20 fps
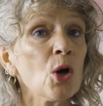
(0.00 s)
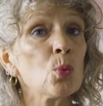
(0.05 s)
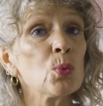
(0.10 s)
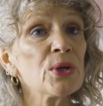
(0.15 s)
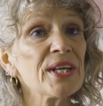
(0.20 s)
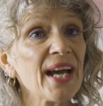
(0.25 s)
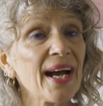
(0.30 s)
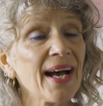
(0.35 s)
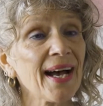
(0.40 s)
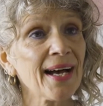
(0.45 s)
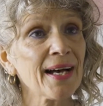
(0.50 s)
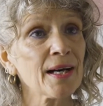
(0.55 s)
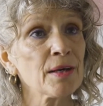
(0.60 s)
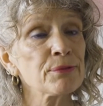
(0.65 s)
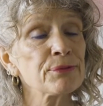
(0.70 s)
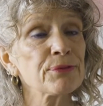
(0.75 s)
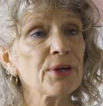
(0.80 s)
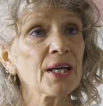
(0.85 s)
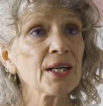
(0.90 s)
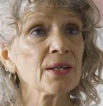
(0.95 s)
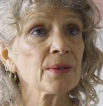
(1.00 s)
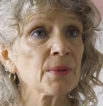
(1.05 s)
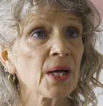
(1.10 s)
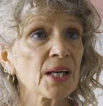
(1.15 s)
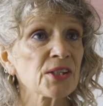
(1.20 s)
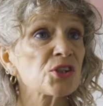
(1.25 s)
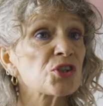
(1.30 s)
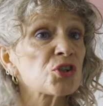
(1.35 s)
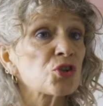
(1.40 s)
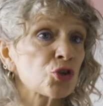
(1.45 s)
We have a,
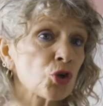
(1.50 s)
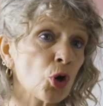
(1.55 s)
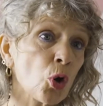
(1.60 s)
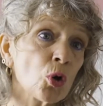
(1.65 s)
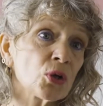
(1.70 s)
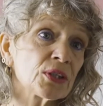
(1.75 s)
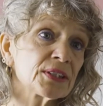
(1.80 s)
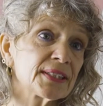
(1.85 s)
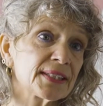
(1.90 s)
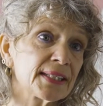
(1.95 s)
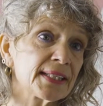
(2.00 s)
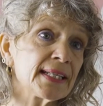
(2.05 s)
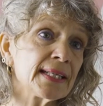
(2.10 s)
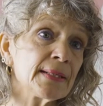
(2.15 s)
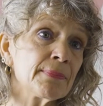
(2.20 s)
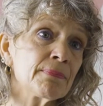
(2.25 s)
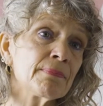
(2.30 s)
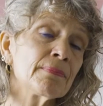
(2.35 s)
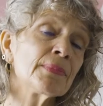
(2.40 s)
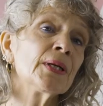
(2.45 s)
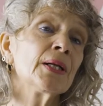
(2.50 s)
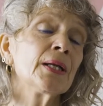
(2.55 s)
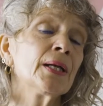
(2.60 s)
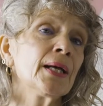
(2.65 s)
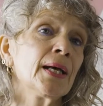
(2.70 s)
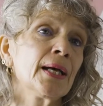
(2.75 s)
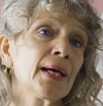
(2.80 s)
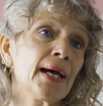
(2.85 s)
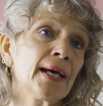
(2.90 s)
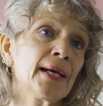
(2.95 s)
a strong team
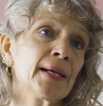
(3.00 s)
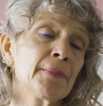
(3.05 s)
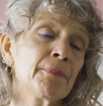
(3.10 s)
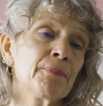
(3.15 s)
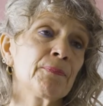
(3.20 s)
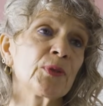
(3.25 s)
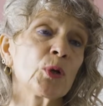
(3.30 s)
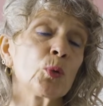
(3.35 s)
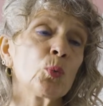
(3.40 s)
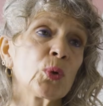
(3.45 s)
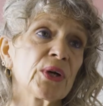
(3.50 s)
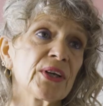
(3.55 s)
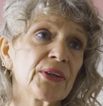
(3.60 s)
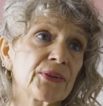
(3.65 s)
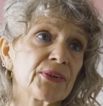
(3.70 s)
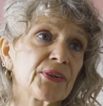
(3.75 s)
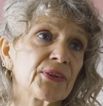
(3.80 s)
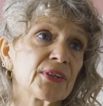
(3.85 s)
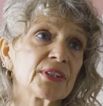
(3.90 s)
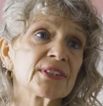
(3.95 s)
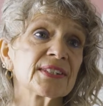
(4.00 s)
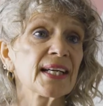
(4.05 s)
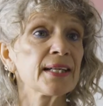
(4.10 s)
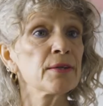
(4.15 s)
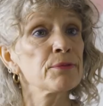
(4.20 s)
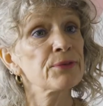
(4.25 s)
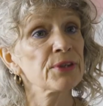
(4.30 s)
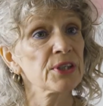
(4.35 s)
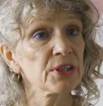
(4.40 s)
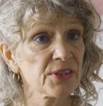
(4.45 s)
um, with
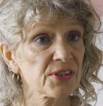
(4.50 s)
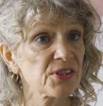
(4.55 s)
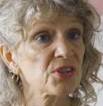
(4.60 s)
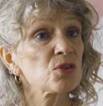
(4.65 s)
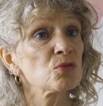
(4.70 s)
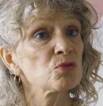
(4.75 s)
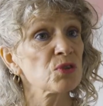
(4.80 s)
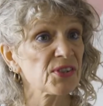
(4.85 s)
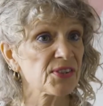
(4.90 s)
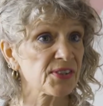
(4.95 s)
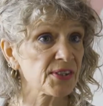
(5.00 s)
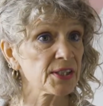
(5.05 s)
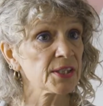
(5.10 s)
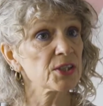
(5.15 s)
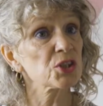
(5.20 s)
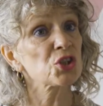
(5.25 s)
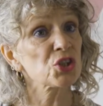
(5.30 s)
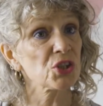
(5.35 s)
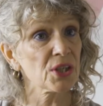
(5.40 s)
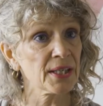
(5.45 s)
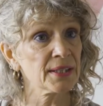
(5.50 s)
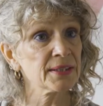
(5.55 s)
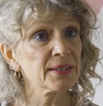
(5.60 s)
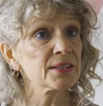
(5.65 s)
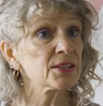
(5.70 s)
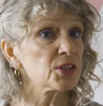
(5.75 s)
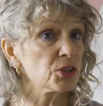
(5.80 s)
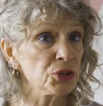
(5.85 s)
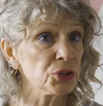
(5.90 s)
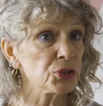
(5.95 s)
diverse research
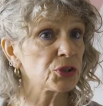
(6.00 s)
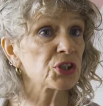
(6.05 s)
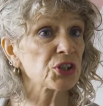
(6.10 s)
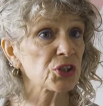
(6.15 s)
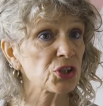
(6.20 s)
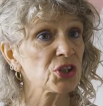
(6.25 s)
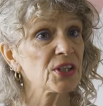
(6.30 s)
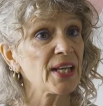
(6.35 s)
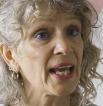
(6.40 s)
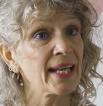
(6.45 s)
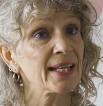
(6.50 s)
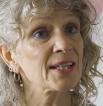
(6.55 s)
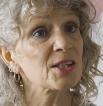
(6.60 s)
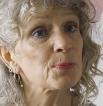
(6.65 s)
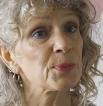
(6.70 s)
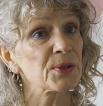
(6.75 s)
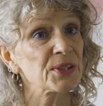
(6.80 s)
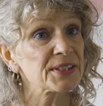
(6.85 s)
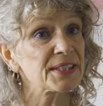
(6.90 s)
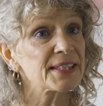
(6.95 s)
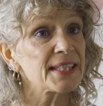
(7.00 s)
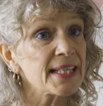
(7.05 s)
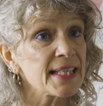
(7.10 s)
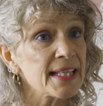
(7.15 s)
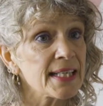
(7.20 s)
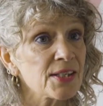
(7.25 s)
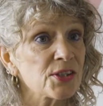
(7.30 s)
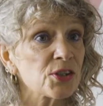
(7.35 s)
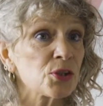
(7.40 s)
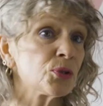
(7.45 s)
and nutrition
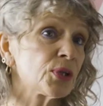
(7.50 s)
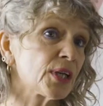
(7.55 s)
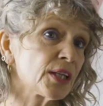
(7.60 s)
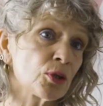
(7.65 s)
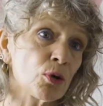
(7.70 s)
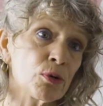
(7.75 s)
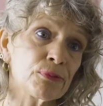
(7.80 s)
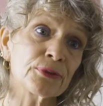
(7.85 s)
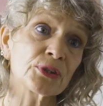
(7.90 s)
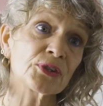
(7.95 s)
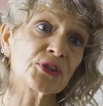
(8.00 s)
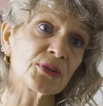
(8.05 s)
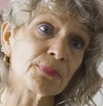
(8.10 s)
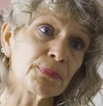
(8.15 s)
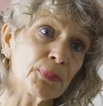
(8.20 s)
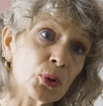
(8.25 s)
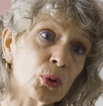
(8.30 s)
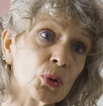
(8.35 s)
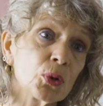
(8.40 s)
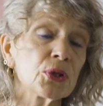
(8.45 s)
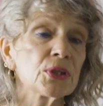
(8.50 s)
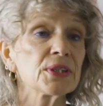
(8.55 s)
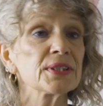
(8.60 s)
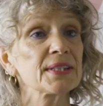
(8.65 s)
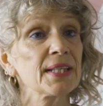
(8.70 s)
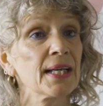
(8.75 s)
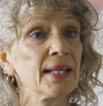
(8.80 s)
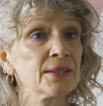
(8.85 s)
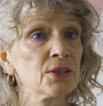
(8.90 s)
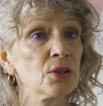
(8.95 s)
expertise who can offer
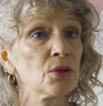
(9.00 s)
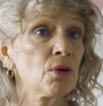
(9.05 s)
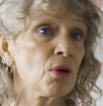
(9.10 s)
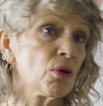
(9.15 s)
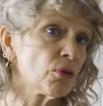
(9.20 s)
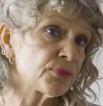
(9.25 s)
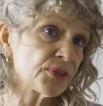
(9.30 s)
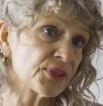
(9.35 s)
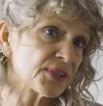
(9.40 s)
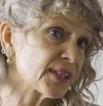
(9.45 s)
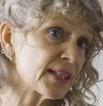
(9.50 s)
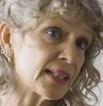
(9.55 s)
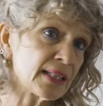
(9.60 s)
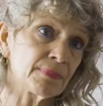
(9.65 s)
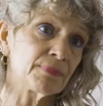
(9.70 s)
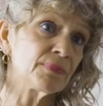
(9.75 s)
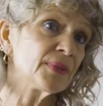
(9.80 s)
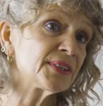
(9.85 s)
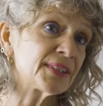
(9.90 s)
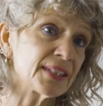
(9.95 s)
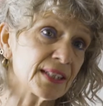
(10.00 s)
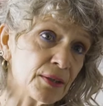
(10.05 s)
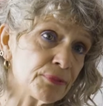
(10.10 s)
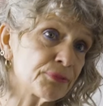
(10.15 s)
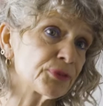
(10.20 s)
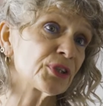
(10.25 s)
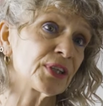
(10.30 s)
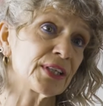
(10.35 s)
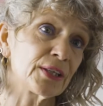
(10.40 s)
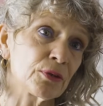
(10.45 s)
support and obviously
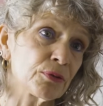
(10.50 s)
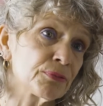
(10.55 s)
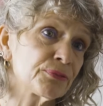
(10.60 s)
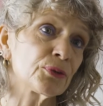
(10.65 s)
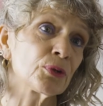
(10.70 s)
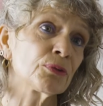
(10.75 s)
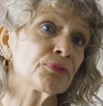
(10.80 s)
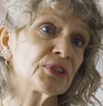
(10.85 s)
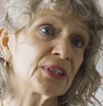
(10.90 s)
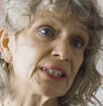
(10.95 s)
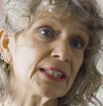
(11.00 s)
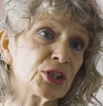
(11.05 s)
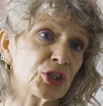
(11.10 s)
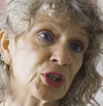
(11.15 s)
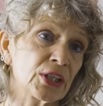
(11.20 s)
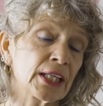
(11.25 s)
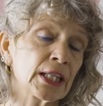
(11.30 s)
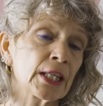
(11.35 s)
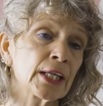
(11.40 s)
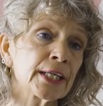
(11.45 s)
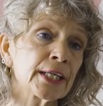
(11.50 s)
delivery of, of teaching and